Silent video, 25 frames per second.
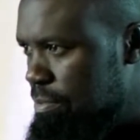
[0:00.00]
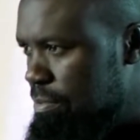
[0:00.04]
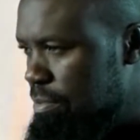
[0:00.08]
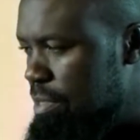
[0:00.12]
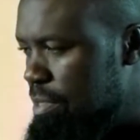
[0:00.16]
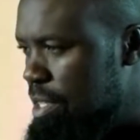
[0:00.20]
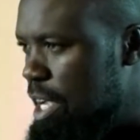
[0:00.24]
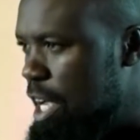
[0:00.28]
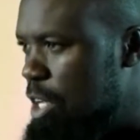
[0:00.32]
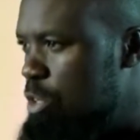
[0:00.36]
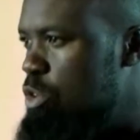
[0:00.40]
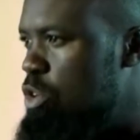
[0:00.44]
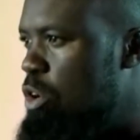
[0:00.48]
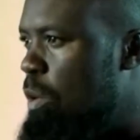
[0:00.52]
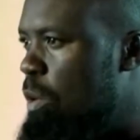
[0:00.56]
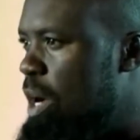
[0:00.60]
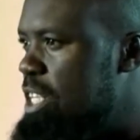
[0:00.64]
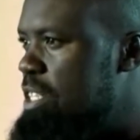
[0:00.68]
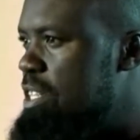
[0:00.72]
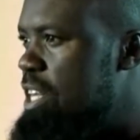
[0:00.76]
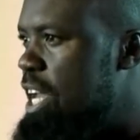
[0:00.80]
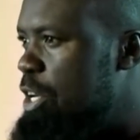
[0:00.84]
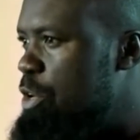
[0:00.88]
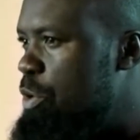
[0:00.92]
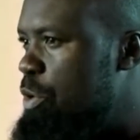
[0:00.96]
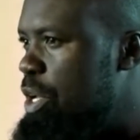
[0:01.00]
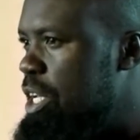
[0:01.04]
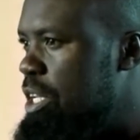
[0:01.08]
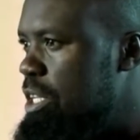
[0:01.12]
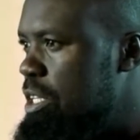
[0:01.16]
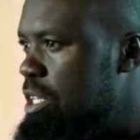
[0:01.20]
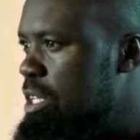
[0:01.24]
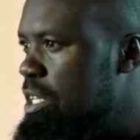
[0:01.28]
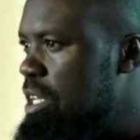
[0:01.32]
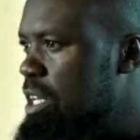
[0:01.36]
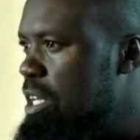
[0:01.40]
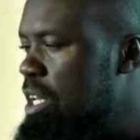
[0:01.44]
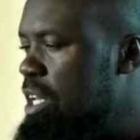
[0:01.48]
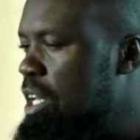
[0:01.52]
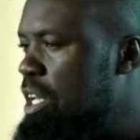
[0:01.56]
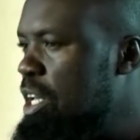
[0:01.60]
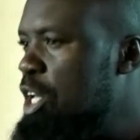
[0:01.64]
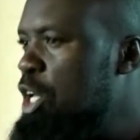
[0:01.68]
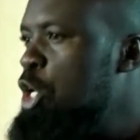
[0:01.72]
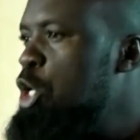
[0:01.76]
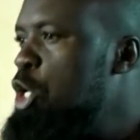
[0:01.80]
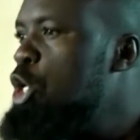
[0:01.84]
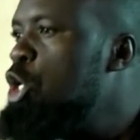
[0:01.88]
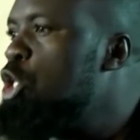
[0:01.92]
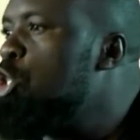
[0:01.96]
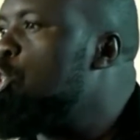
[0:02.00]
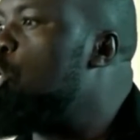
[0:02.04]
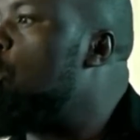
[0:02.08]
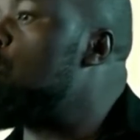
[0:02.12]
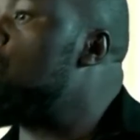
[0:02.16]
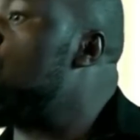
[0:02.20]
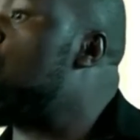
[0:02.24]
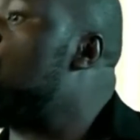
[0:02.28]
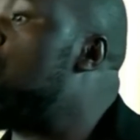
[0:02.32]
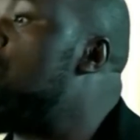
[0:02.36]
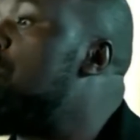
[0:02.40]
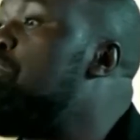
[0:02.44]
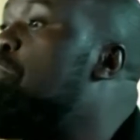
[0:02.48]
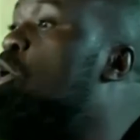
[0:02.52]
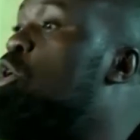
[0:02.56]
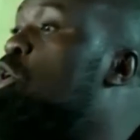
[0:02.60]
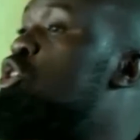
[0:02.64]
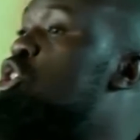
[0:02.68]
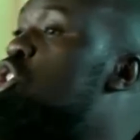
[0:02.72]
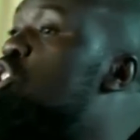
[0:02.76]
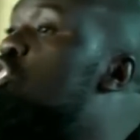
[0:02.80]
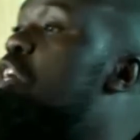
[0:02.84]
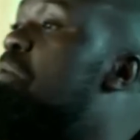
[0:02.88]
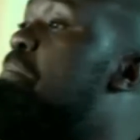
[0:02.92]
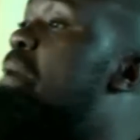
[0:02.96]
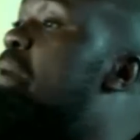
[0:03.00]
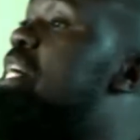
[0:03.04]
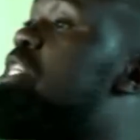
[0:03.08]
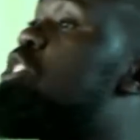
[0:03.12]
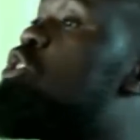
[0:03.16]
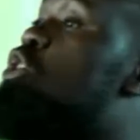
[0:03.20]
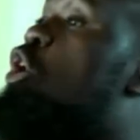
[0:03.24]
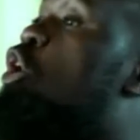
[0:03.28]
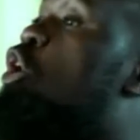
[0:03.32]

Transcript: I don't know what they are doing. Those demons, they must own